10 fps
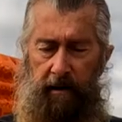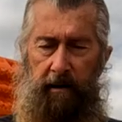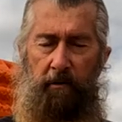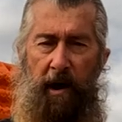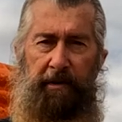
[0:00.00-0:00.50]

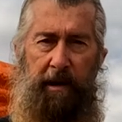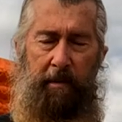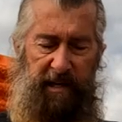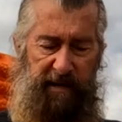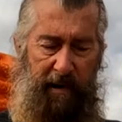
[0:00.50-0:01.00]
The great thing
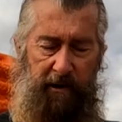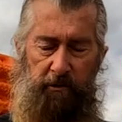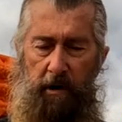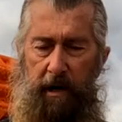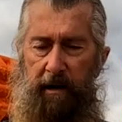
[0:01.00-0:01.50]
about the spin
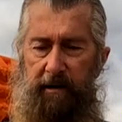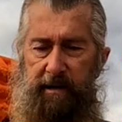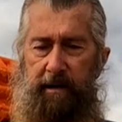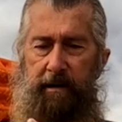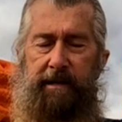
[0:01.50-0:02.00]
dryer
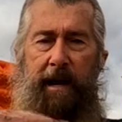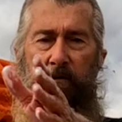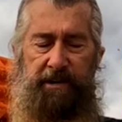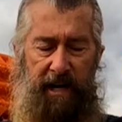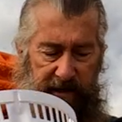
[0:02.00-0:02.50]
is there's no
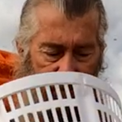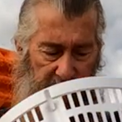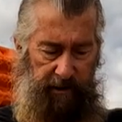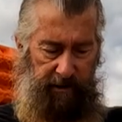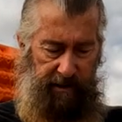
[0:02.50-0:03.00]

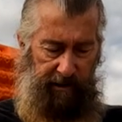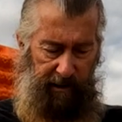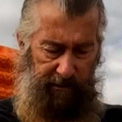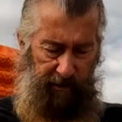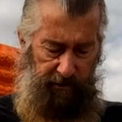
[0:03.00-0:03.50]
attachments. You just
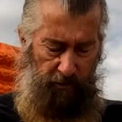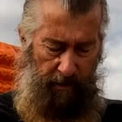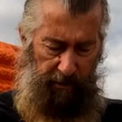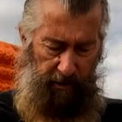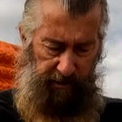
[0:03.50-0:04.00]
literally
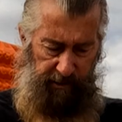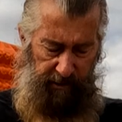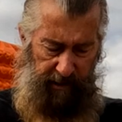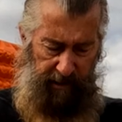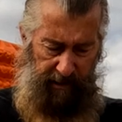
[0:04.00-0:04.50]
drop it onto
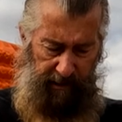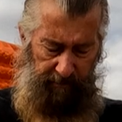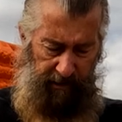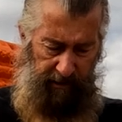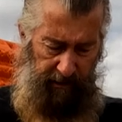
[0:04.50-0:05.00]

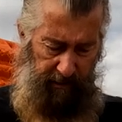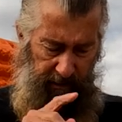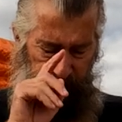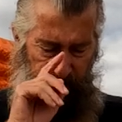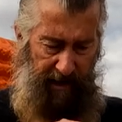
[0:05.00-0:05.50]
the
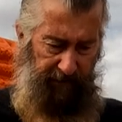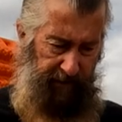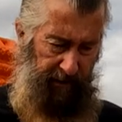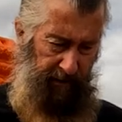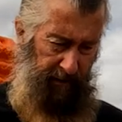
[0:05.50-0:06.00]

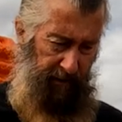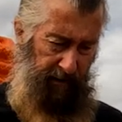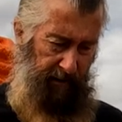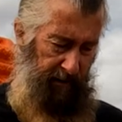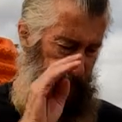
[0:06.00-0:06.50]
shaft.
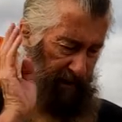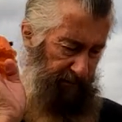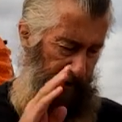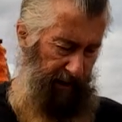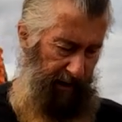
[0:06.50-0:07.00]
She's
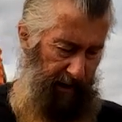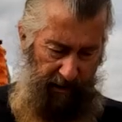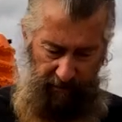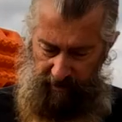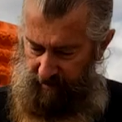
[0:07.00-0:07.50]
ready to
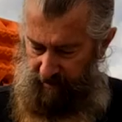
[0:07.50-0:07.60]
go.